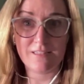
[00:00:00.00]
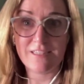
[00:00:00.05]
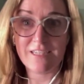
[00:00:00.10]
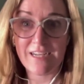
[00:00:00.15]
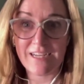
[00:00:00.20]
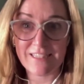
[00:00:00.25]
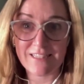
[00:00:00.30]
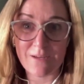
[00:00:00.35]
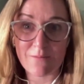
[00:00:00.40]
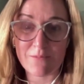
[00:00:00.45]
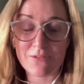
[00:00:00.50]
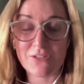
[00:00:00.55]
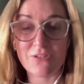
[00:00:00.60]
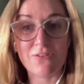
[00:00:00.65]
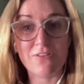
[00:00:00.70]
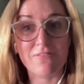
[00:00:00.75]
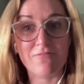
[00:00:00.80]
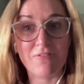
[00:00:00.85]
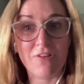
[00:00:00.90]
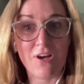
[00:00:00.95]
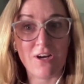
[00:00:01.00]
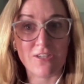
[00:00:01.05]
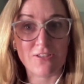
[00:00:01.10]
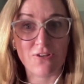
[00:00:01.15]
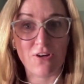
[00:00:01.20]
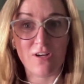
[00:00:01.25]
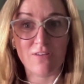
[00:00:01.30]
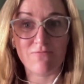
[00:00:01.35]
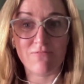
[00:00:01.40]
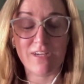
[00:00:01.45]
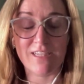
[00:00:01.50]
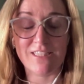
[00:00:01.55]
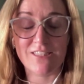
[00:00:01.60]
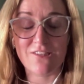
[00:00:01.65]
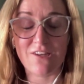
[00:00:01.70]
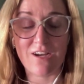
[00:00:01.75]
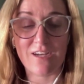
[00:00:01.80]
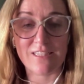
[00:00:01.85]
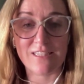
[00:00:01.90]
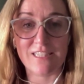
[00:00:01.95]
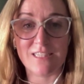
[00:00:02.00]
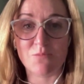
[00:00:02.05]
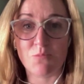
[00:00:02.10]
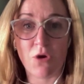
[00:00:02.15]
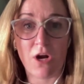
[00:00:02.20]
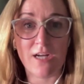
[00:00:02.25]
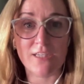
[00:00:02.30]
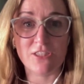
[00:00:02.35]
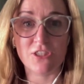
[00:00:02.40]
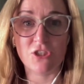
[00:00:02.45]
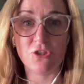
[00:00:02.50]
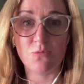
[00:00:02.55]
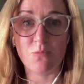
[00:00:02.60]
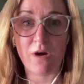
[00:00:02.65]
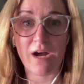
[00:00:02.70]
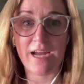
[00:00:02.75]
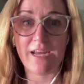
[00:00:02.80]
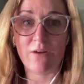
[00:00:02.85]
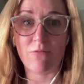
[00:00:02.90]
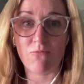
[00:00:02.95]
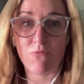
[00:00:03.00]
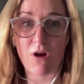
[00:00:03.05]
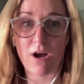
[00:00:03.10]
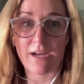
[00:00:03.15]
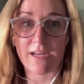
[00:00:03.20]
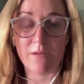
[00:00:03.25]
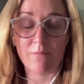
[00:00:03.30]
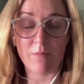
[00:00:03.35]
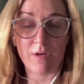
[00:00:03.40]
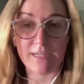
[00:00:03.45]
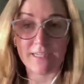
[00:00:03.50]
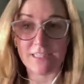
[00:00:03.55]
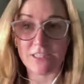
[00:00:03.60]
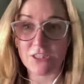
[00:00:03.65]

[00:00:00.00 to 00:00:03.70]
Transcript: Today's episode of Locked On Red Sox is brought to you by Rocket Money.